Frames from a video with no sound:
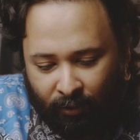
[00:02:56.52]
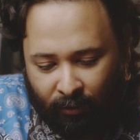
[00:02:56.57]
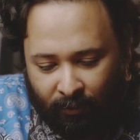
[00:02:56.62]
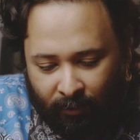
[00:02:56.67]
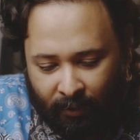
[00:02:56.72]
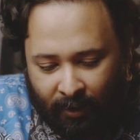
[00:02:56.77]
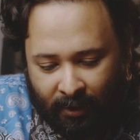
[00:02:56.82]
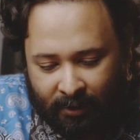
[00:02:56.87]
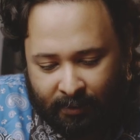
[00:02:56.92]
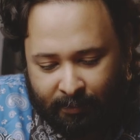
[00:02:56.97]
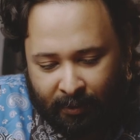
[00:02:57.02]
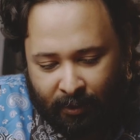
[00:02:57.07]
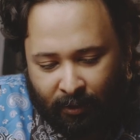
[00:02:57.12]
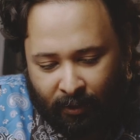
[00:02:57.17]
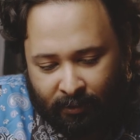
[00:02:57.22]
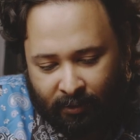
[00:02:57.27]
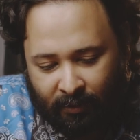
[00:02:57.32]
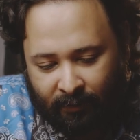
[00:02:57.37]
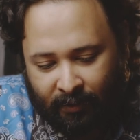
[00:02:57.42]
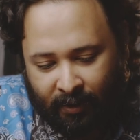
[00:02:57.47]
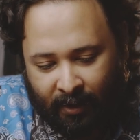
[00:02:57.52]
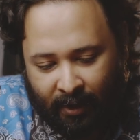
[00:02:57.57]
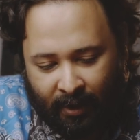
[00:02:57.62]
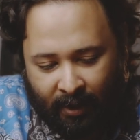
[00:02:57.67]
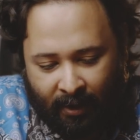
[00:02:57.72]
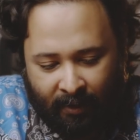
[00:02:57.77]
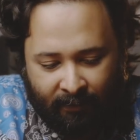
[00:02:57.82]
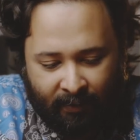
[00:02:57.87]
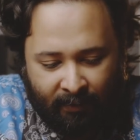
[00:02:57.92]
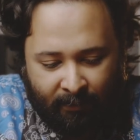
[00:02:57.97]
know it's because of they
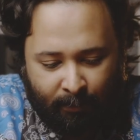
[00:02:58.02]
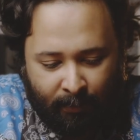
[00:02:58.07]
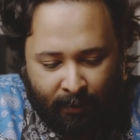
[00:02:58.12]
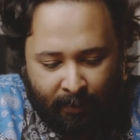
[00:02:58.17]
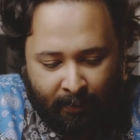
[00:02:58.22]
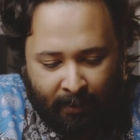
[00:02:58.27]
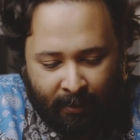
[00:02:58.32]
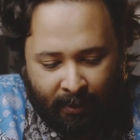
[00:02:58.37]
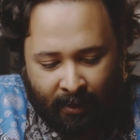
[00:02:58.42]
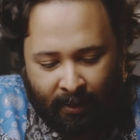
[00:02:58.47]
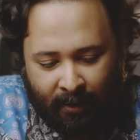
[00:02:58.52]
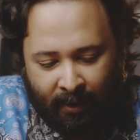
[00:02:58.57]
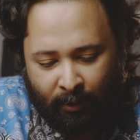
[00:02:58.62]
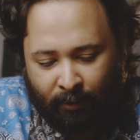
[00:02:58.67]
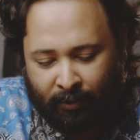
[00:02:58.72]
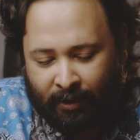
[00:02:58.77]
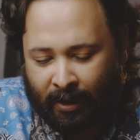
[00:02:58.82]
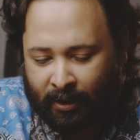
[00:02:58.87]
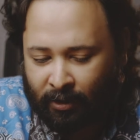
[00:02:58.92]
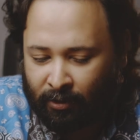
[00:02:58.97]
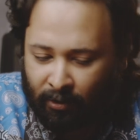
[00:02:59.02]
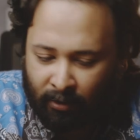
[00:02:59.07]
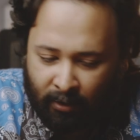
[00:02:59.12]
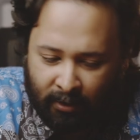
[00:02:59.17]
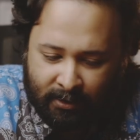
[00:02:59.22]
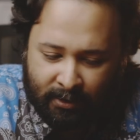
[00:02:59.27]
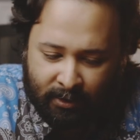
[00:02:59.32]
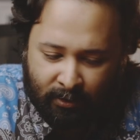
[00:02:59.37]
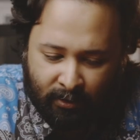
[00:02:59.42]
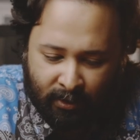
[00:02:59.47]
have implemented new
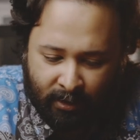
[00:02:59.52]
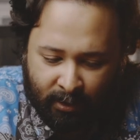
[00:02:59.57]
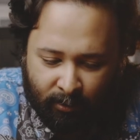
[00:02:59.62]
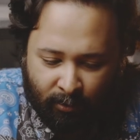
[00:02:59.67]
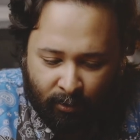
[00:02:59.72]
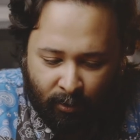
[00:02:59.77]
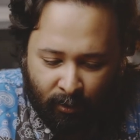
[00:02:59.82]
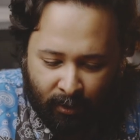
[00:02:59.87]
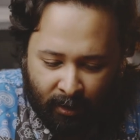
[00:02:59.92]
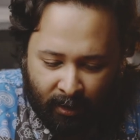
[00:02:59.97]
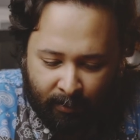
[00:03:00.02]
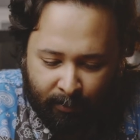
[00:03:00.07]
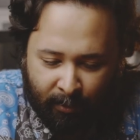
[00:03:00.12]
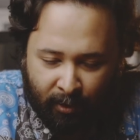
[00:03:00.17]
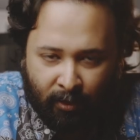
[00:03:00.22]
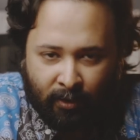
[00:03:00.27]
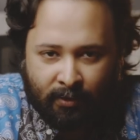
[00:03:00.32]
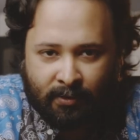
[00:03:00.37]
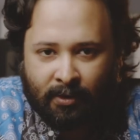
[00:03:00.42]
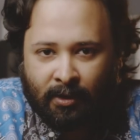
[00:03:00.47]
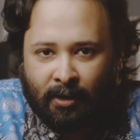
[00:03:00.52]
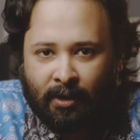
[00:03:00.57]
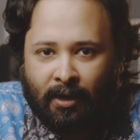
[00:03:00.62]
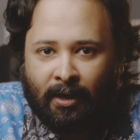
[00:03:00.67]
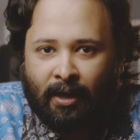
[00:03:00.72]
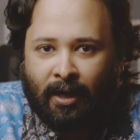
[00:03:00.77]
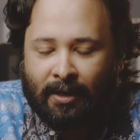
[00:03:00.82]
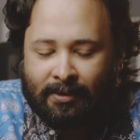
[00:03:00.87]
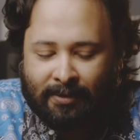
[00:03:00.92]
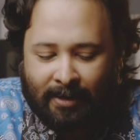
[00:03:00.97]
technology or new coating because
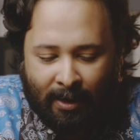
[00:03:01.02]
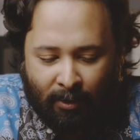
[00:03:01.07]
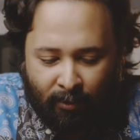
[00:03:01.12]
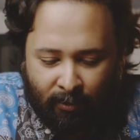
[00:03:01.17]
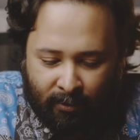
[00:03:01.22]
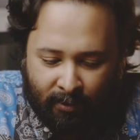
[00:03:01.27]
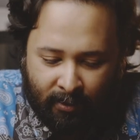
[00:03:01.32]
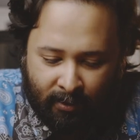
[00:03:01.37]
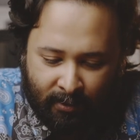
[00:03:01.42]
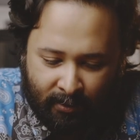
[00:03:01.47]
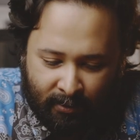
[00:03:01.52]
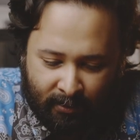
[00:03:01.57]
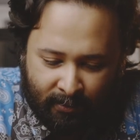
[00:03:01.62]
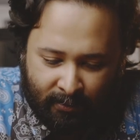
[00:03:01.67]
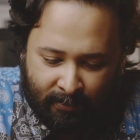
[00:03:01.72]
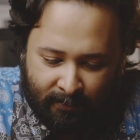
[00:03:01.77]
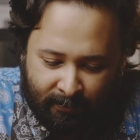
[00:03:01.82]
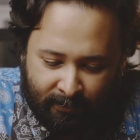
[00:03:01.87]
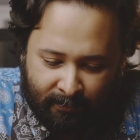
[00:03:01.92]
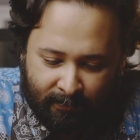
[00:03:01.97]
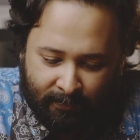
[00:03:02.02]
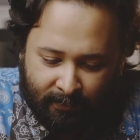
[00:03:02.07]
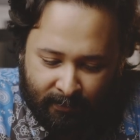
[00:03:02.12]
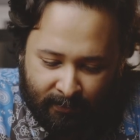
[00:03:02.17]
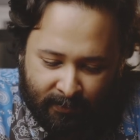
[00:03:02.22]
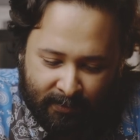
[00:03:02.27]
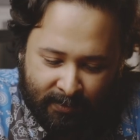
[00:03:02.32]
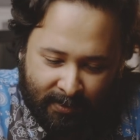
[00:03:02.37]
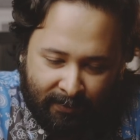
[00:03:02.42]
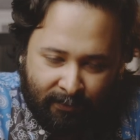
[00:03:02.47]
as i would uh,
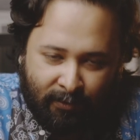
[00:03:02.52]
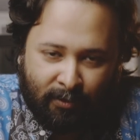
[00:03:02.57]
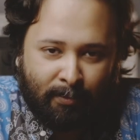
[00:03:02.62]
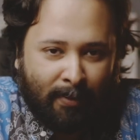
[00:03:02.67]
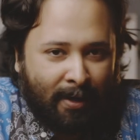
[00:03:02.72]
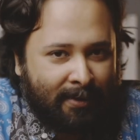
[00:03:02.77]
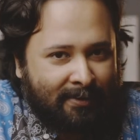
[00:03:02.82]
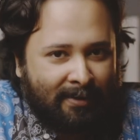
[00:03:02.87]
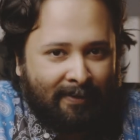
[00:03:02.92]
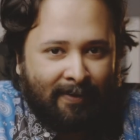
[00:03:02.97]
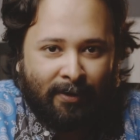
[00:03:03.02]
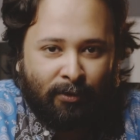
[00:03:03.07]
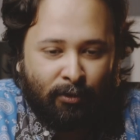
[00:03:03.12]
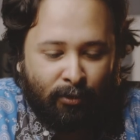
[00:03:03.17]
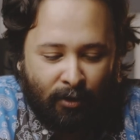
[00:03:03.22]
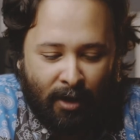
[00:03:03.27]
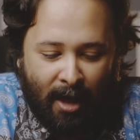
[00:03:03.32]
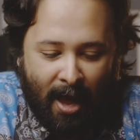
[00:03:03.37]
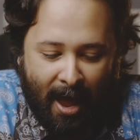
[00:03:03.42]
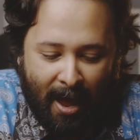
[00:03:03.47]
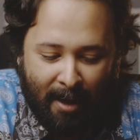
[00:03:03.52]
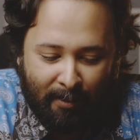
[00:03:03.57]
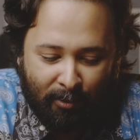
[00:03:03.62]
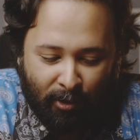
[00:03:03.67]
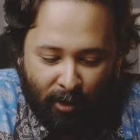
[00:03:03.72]
say for myself i don't know i am